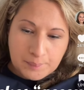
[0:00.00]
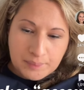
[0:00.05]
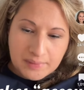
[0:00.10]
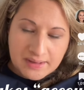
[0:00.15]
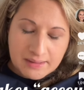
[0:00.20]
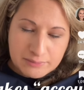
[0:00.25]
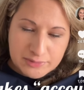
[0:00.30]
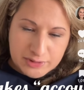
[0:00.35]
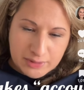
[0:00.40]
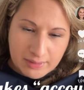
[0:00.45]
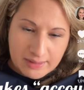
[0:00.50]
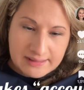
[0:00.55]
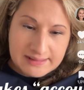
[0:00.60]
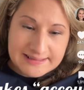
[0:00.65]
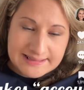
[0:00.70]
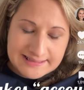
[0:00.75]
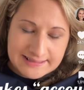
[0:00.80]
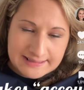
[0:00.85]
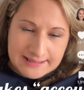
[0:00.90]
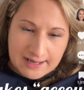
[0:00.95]
but I'm trying
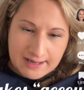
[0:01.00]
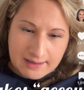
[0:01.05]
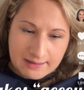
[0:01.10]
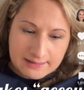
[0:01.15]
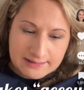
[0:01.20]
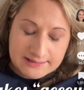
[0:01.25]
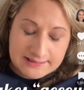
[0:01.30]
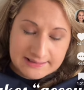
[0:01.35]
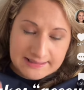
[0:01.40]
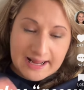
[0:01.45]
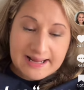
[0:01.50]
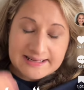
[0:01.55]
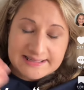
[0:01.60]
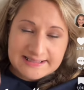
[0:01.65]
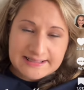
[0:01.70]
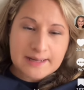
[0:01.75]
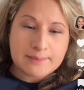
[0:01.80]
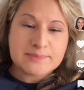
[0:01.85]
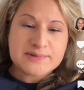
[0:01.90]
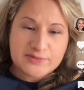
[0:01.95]
to take
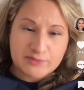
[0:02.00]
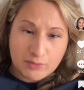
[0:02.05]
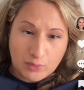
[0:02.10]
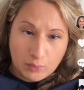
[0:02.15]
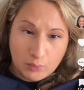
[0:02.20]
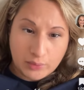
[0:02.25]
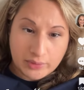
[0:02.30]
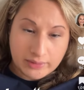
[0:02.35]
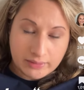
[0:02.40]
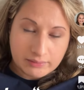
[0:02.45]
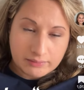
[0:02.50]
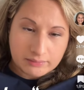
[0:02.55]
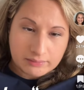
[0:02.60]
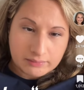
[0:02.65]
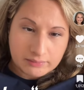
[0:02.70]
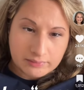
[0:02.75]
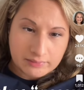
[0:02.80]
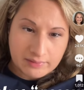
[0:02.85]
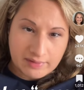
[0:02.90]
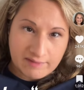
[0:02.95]
steps forward,
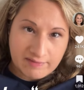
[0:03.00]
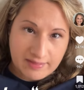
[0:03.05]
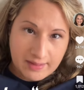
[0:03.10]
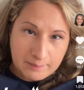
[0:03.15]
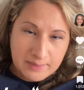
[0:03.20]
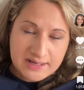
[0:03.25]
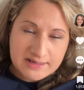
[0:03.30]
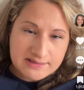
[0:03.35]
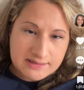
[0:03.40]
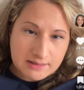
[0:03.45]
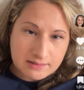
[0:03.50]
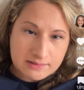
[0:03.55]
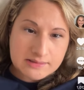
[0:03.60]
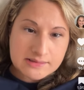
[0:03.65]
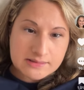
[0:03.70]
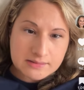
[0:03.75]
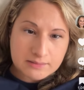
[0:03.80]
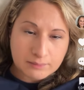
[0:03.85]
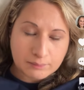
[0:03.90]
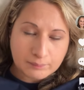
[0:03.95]
if that makes
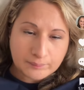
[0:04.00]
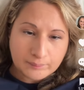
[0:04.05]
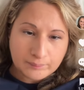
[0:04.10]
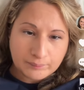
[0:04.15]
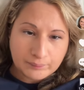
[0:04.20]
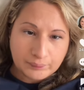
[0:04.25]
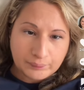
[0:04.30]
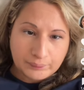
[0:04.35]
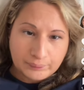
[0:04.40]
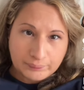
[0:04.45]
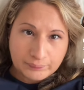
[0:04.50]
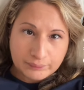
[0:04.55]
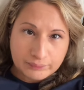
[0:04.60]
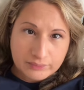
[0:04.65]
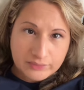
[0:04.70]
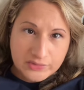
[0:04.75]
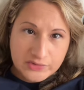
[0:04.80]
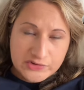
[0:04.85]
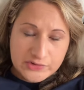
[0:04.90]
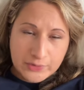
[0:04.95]
sense.
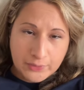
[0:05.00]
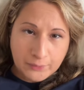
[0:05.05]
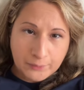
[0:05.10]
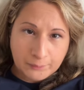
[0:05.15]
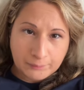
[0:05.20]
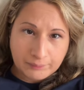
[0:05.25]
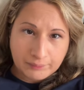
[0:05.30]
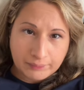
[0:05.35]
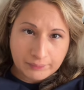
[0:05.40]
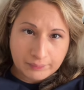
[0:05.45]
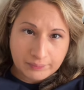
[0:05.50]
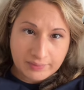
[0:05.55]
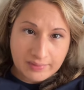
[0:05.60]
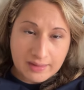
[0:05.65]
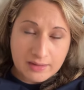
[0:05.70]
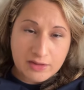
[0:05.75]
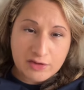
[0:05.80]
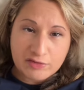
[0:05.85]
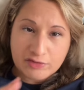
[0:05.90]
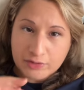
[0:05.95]
So,
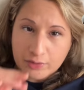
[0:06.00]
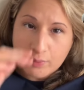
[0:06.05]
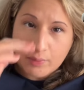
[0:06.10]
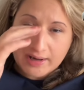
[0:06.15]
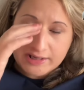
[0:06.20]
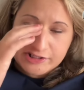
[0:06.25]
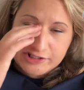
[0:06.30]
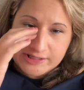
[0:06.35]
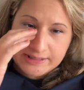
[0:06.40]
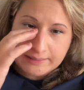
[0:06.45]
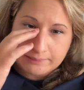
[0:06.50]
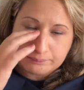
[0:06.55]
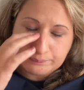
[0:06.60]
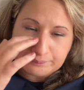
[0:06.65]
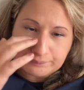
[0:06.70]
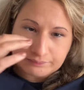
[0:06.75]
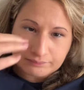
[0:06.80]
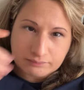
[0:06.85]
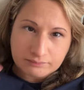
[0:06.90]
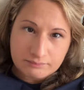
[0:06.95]
thank you for
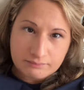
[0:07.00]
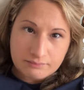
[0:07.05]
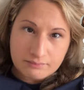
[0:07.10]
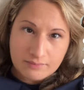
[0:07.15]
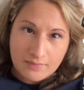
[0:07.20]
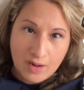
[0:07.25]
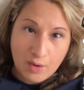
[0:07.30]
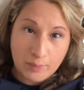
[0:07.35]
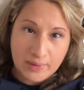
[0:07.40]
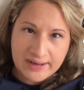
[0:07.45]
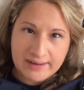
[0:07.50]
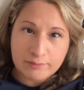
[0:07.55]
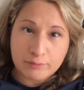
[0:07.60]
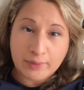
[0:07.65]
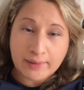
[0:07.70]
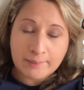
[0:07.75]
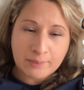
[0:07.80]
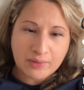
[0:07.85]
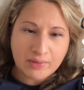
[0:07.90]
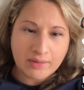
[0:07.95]
watching. Hope I didn't
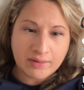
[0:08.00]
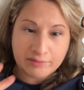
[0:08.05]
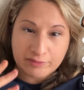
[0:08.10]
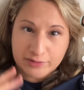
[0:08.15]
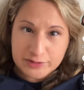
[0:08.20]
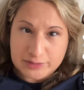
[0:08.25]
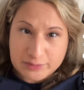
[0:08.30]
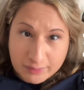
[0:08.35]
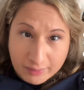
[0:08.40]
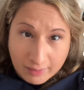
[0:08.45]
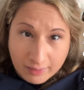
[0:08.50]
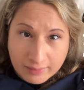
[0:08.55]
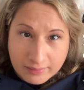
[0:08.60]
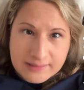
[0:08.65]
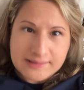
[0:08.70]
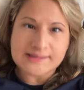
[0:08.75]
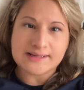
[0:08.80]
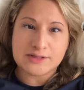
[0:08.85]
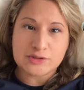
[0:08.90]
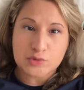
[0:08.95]
ramble on for too long. It
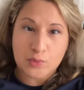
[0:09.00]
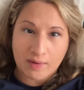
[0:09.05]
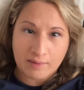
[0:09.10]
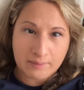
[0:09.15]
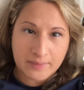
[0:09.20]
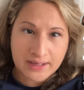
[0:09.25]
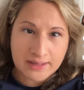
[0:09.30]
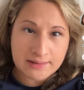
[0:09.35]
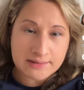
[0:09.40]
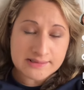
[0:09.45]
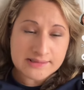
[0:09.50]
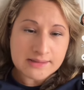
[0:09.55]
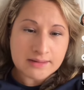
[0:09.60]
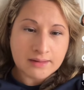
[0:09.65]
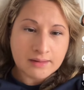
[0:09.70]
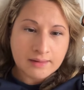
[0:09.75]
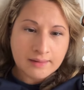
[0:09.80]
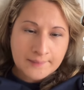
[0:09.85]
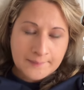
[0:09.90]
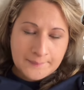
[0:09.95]
was like 12 minutes.
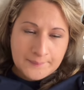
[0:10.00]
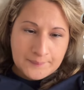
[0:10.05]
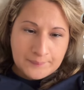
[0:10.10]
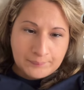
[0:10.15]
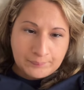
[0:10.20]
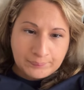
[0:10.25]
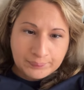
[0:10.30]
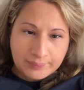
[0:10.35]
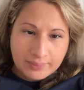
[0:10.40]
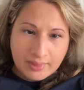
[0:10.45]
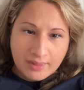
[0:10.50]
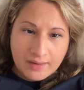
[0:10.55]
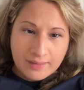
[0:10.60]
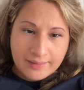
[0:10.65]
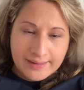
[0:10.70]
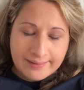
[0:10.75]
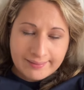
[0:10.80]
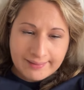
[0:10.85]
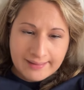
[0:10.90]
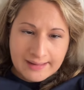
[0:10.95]

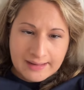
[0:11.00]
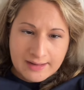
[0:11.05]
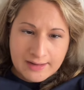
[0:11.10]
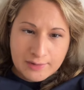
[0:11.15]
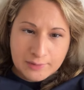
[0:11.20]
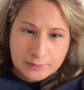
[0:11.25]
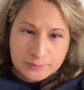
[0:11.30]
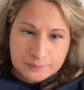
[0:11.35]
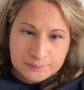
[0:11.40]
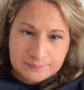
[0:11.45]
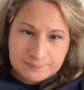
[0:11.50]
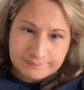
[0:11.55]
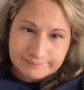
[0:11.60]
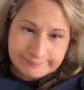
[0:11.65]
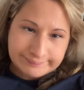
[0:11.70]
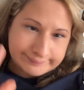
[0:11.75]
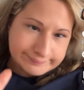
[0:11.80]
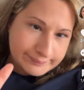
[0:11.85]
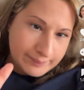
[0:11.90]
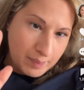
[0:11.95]
Alright, thank you.
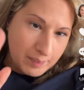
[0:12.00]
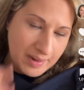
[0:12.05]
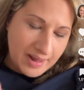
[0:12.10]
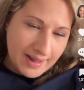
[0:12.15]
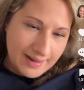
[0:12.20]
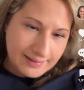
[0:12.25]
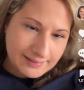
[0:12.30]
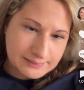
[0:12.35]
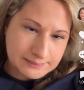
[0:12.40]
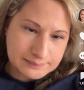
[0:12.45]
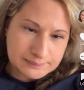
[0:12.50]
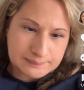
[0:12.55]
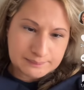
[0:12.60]
Bye.